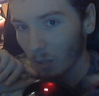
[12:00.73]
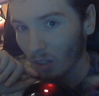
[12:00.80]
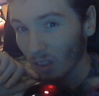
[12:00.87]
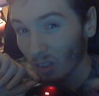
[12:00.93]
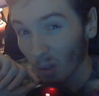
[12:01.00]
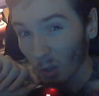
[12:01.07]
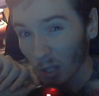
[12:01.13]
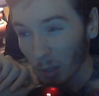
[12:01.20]

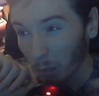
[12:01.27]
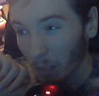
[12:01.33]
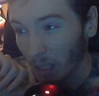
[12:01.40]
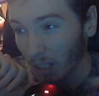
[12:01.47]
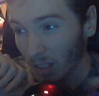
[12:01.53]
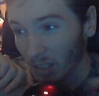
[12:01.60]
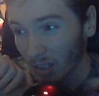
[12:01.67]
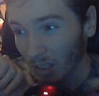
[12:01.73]
30
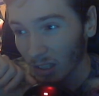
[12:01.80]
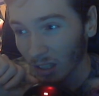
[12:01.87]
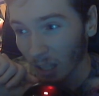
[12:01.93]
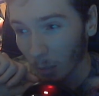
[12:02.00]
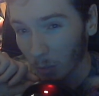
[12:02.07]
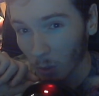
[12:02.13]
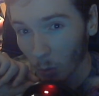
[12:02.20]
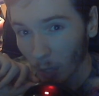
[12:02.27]
minutes,
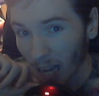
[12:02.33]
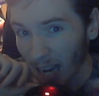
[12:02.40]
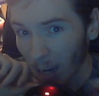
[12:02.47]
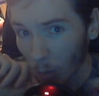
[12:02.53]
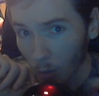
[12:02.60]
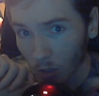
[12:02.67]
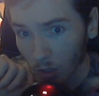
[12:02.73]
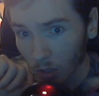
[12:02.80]
up to an
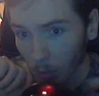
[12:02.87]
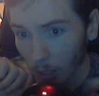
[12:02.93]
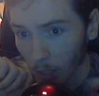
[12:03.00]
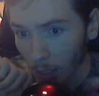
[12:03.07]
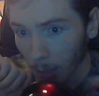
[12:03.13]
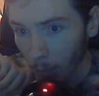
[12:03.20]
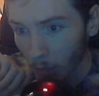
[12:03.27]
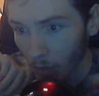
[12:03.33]
hour
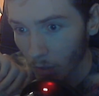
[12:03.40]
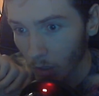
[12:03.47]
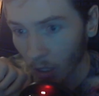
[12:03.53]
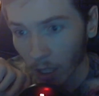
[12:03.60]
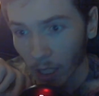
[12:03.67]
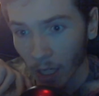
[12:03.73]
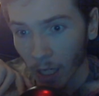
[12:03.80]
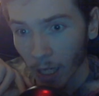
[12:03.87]
sometimes.
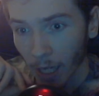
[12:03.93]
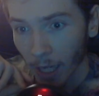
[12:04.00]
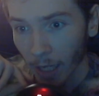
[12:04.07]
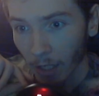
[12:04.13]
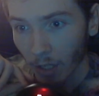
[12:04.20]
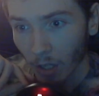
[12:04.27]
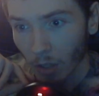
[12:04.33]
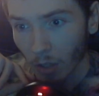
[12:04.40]
And another